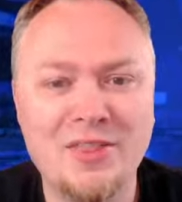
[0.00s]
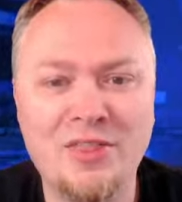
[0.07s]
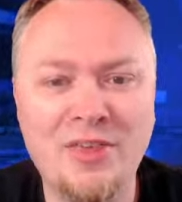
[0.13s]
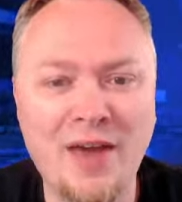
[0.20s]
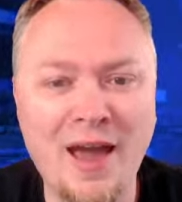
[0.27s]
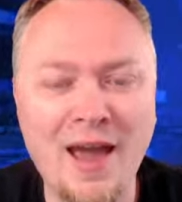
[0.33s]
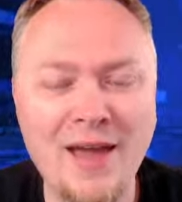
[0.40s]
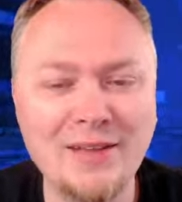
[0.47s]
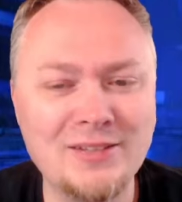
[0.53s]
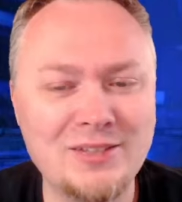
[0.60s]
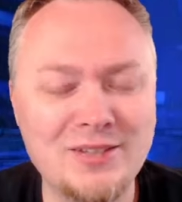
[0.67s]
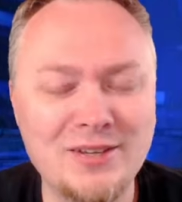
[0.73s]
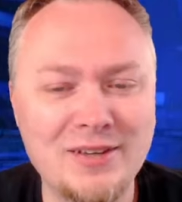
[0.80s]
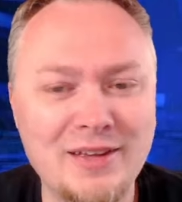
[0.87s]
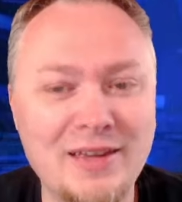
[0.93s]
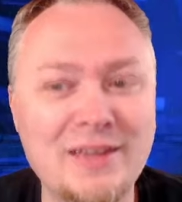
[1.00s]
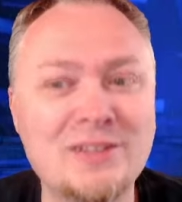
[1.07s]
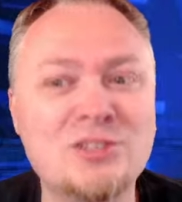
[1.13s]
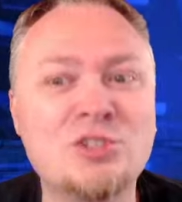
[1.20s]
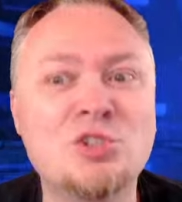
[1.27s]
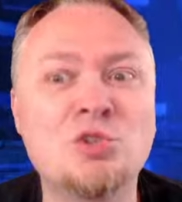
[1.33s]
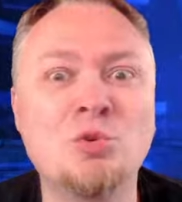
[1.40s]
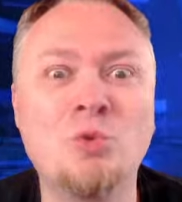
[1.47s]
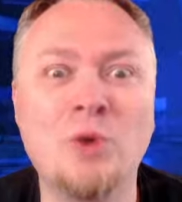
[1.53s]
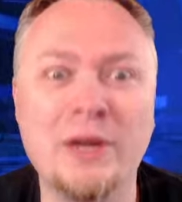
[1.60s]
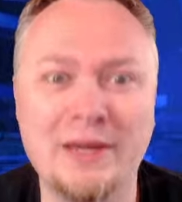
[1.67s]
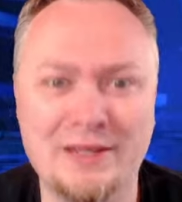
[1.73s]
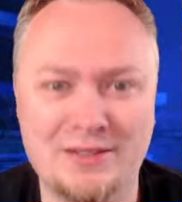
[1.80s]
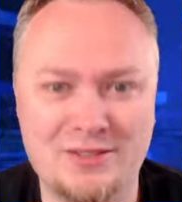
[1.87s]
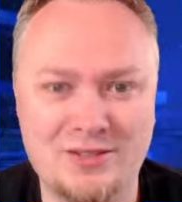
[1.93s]
that is
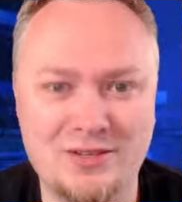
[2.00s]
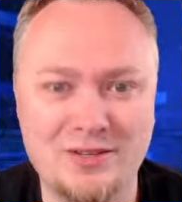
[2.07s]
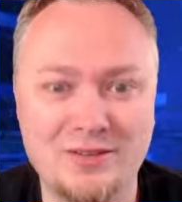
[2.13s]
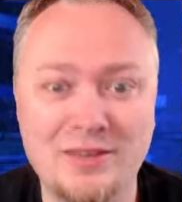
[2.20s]
sweet.